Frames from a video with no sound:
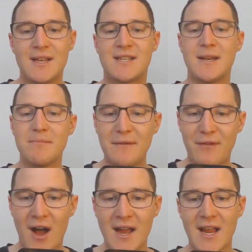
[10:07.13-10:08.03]

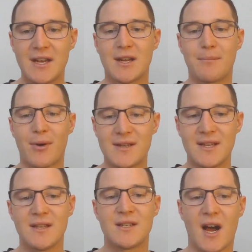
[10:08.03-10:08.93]
simplifying and
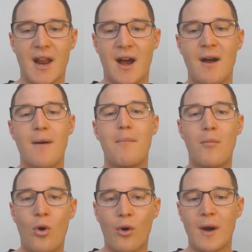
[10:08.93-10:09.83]
compressing the data
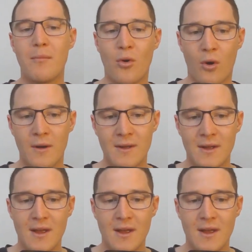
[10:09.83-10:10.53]
more and more.